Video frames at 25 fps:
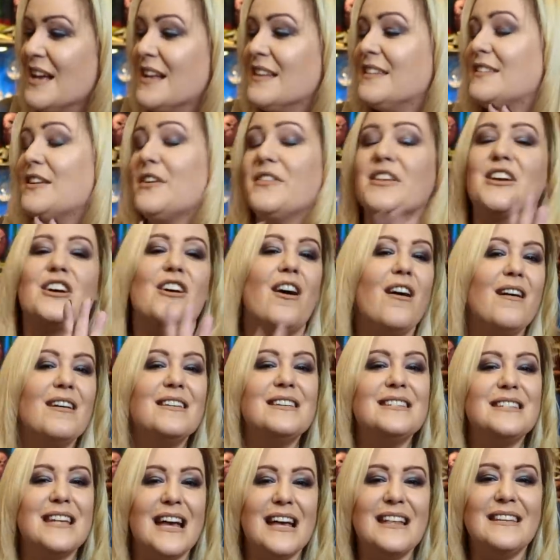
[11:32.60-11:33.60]
So the
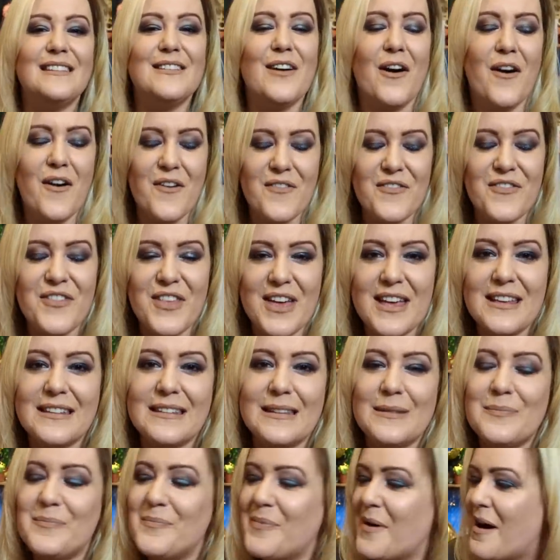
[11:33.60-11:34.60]
contents of
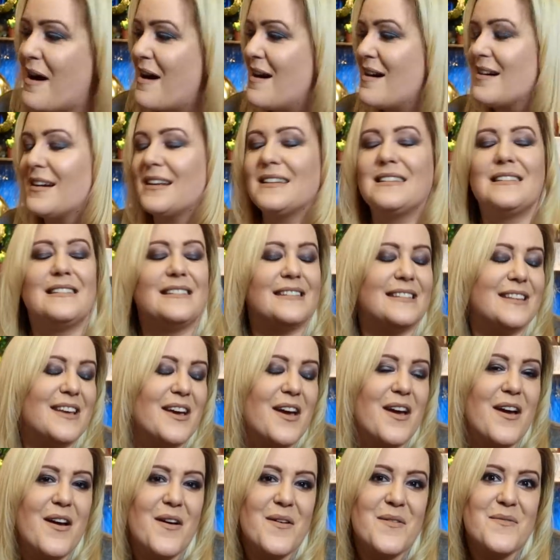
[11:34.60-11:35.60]
this box.
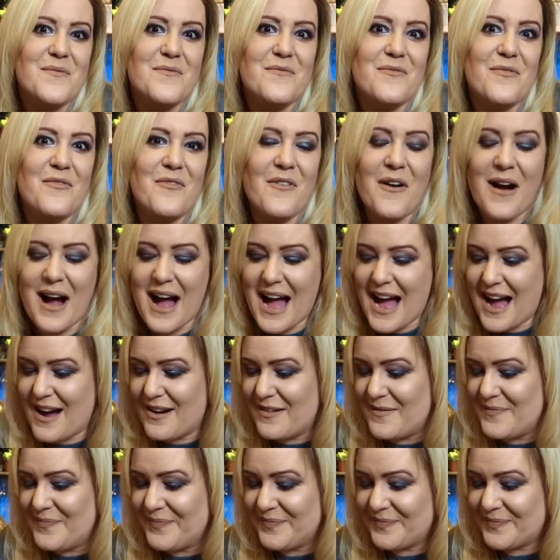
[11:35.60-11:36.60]

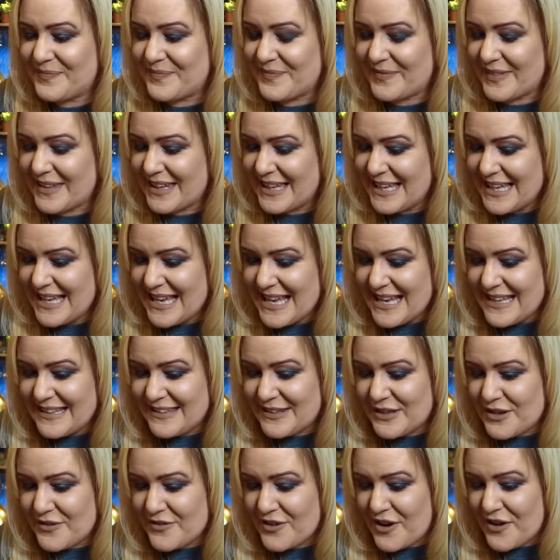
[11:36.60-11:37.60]
Wow.
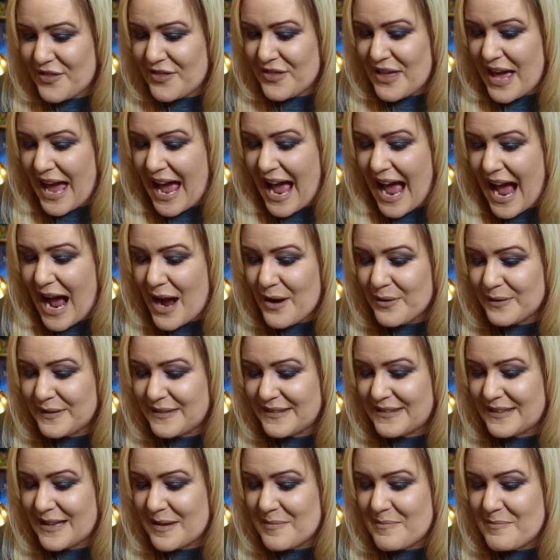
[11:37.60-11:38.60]
So you've got the
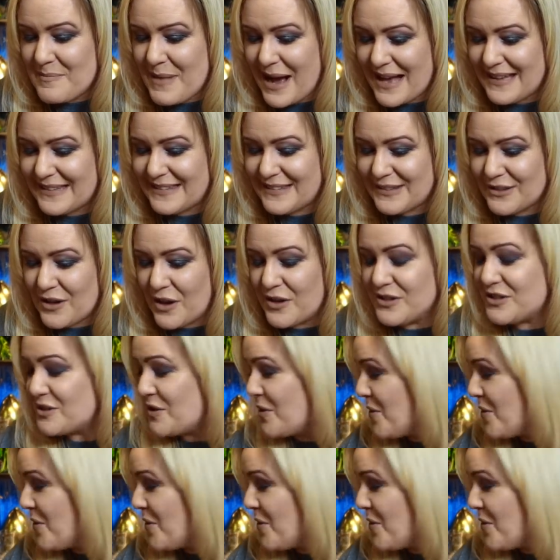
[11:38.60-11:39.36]
house mascot